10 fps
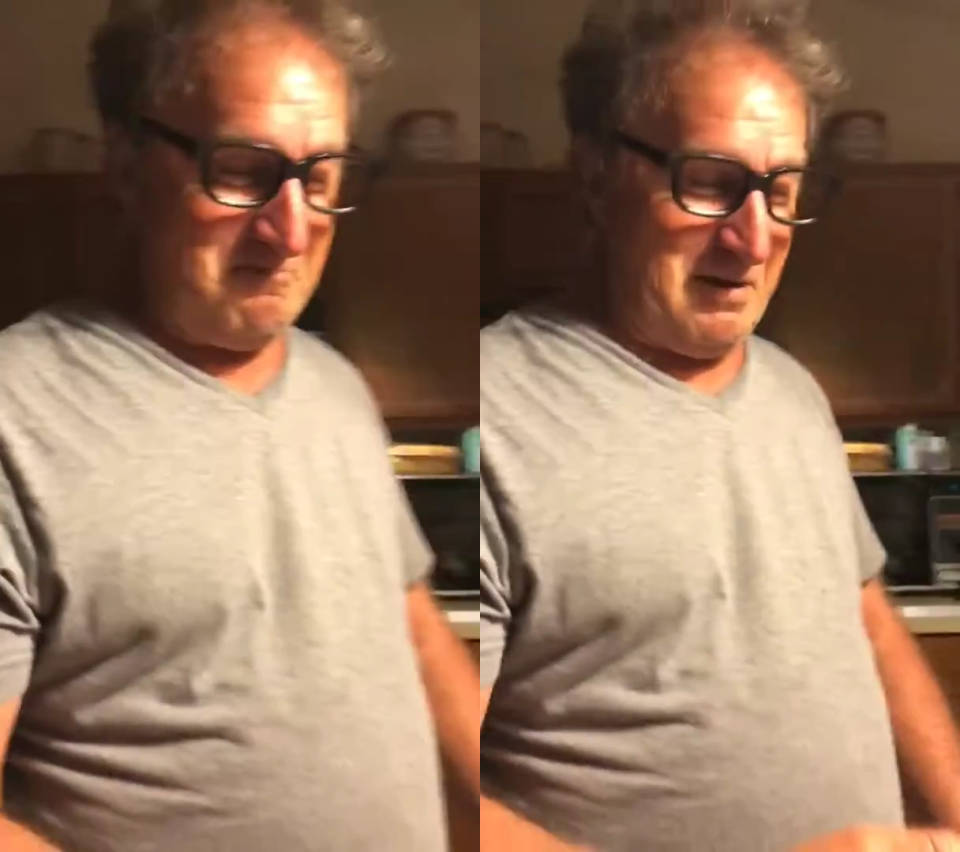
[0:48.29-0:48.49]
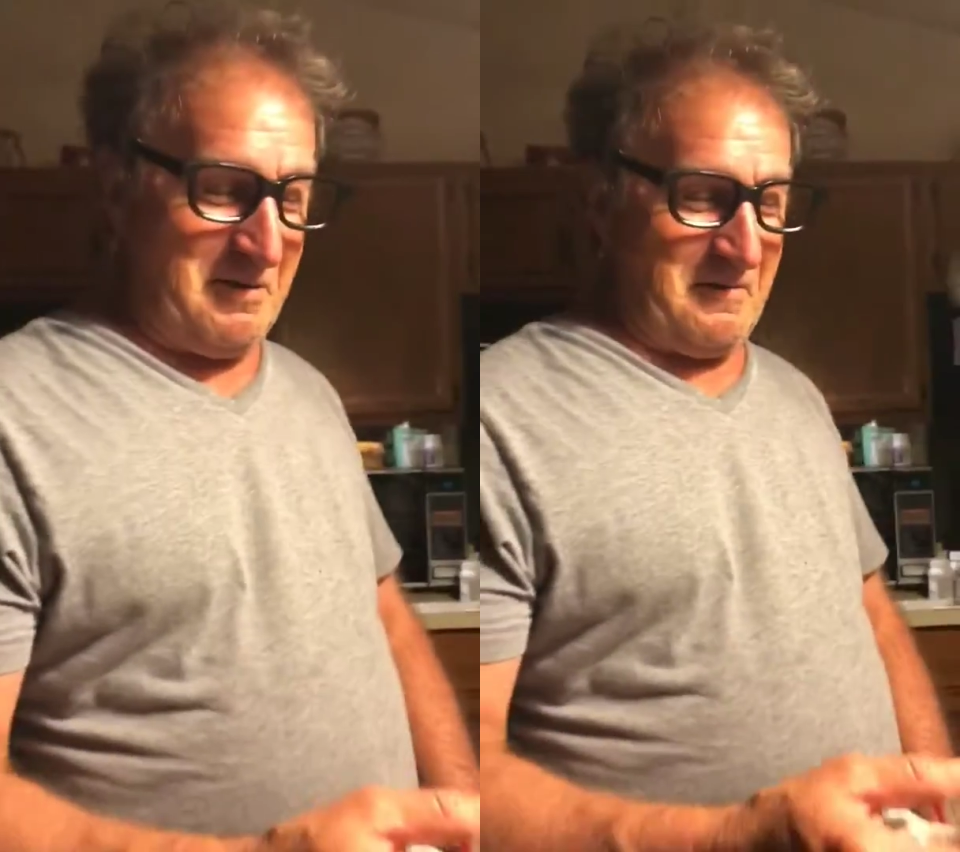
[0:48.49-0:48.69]

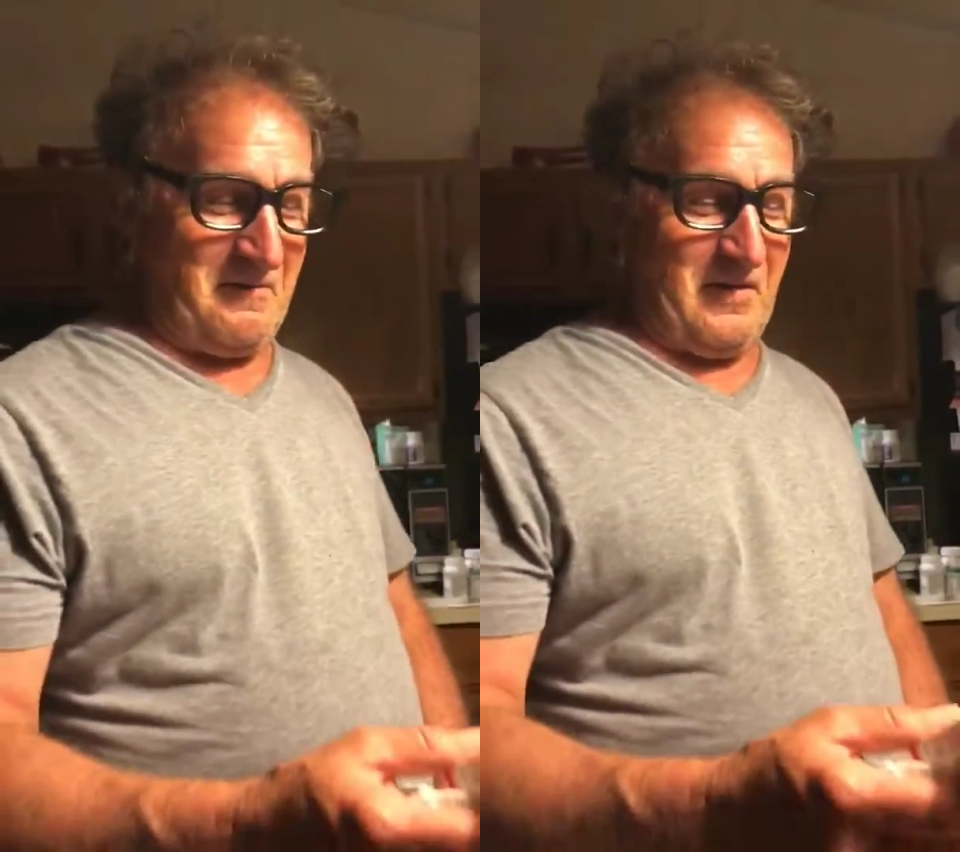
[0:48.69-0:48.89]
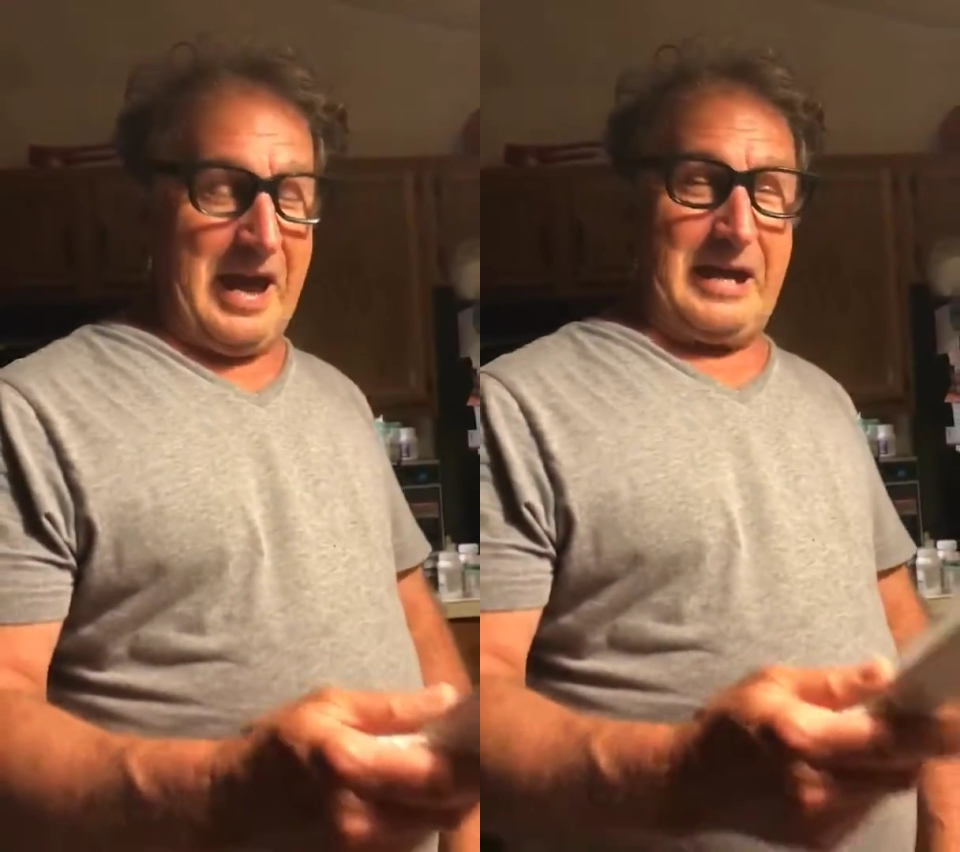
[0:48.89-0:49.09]
Burn
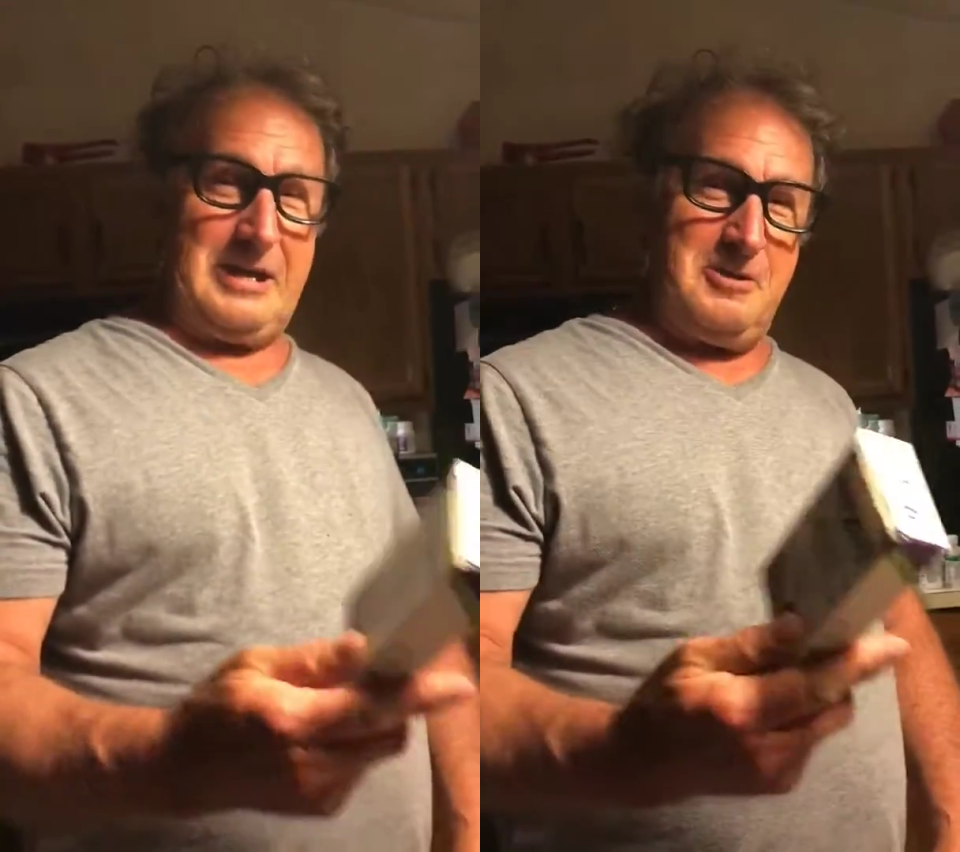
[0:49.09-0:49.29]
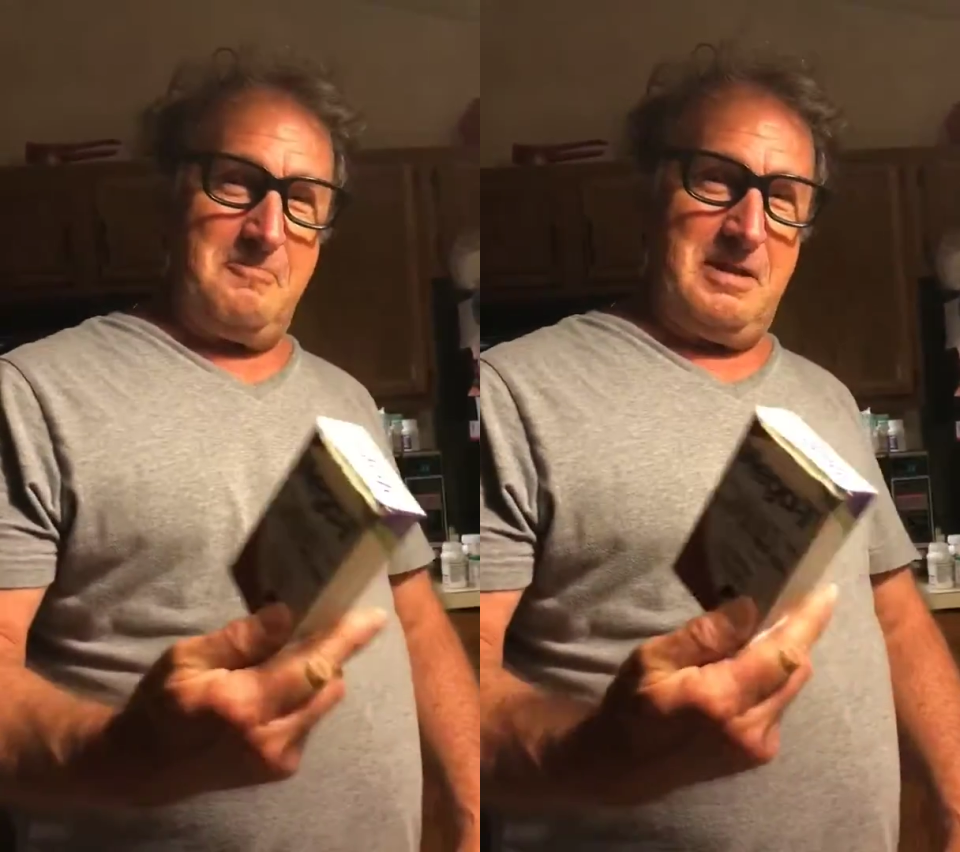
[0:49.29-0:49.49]
fat.
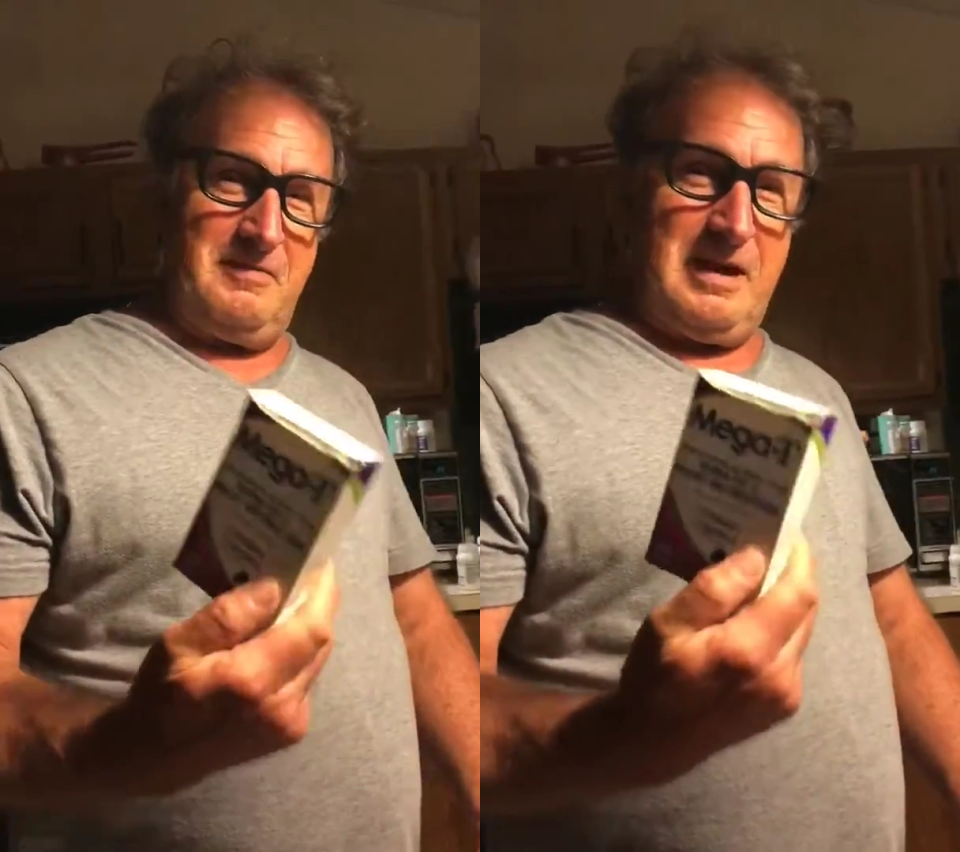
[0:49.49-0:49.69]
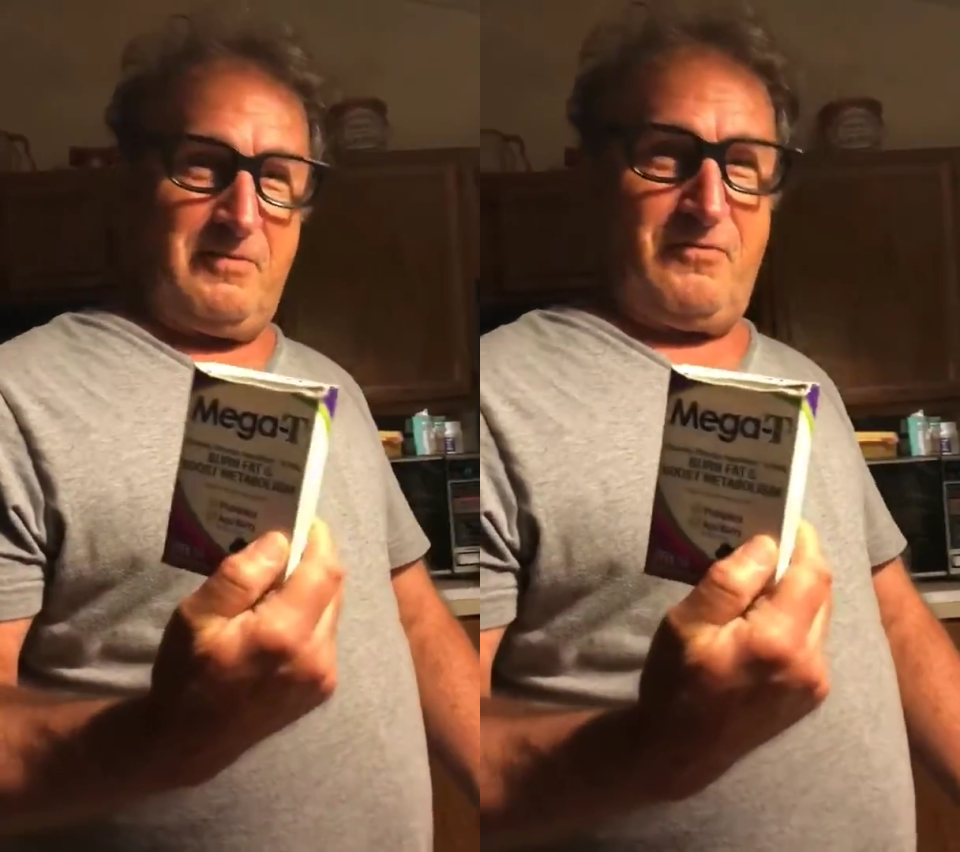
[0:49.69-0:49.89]
Can you believe that's